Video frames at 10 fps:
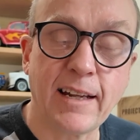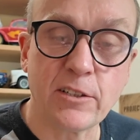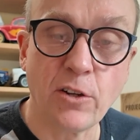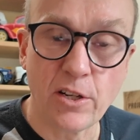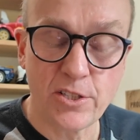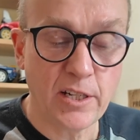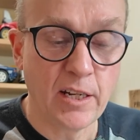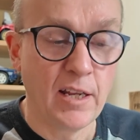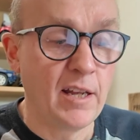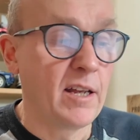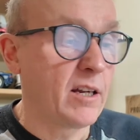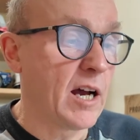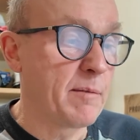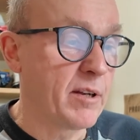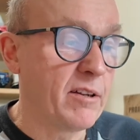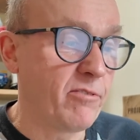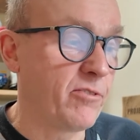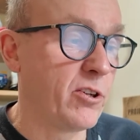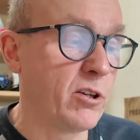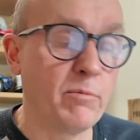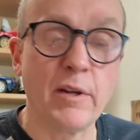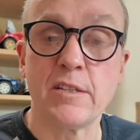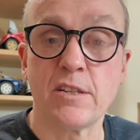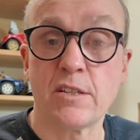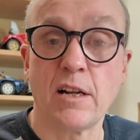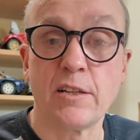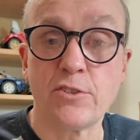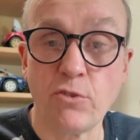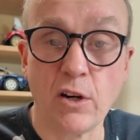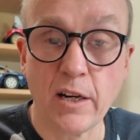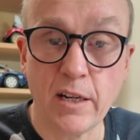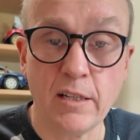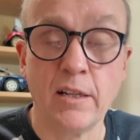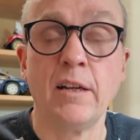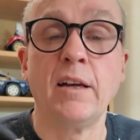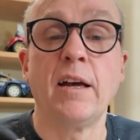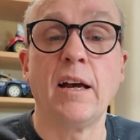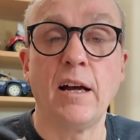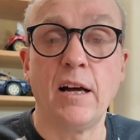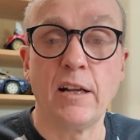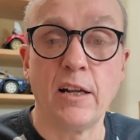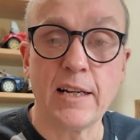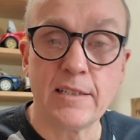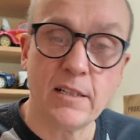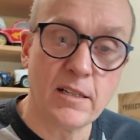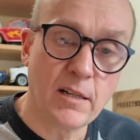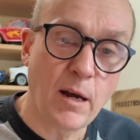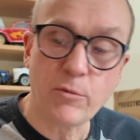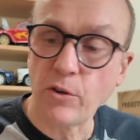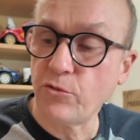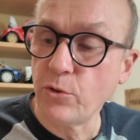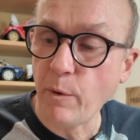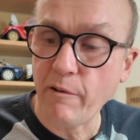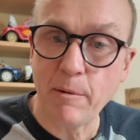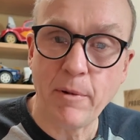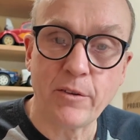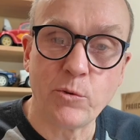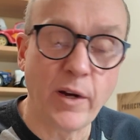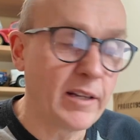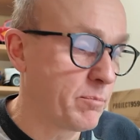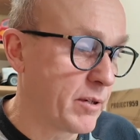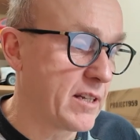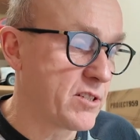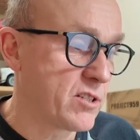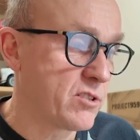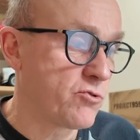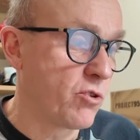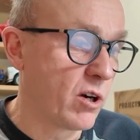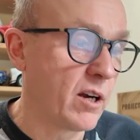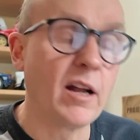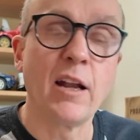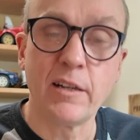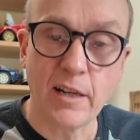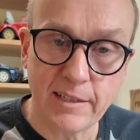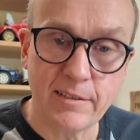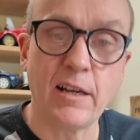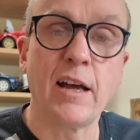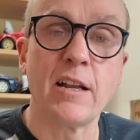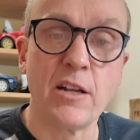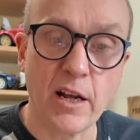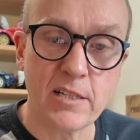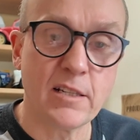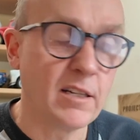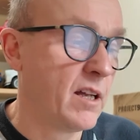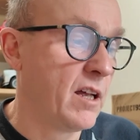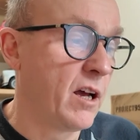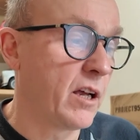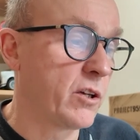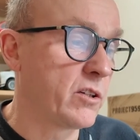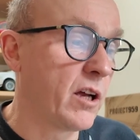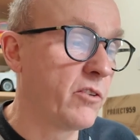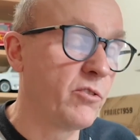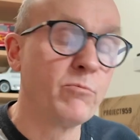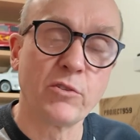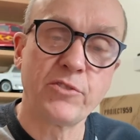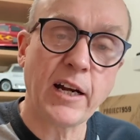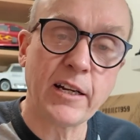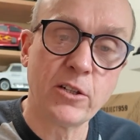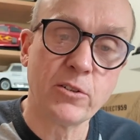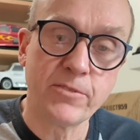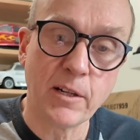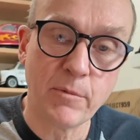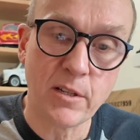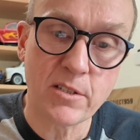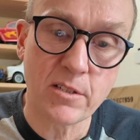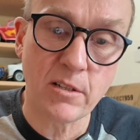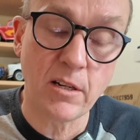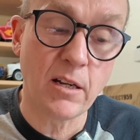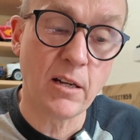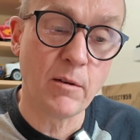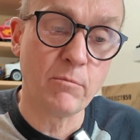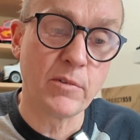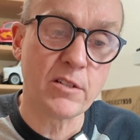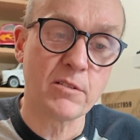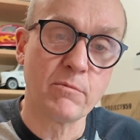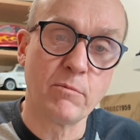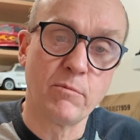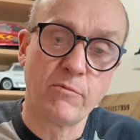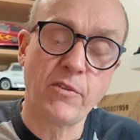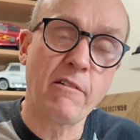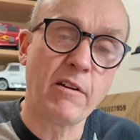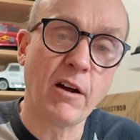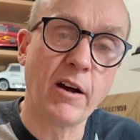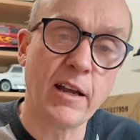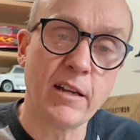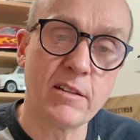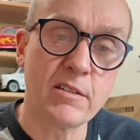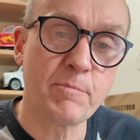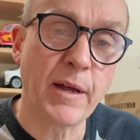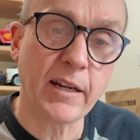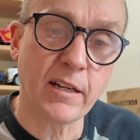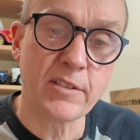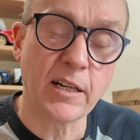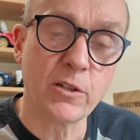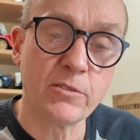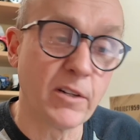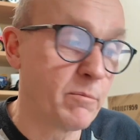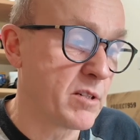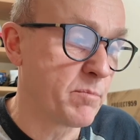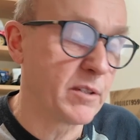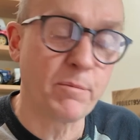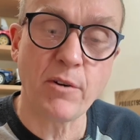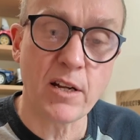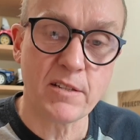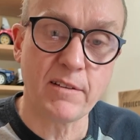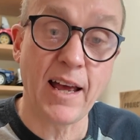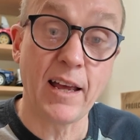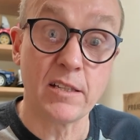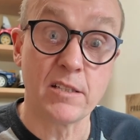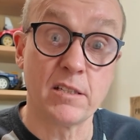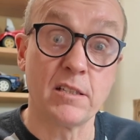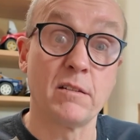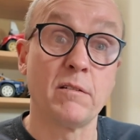technology. Carbon infill means it's slightly stronger and lighter. I'm not too worried about the weight, but it's stronger and lighter and nicer. I could go to more technical filaments. There's some very high spec technical filaments, but the price of that is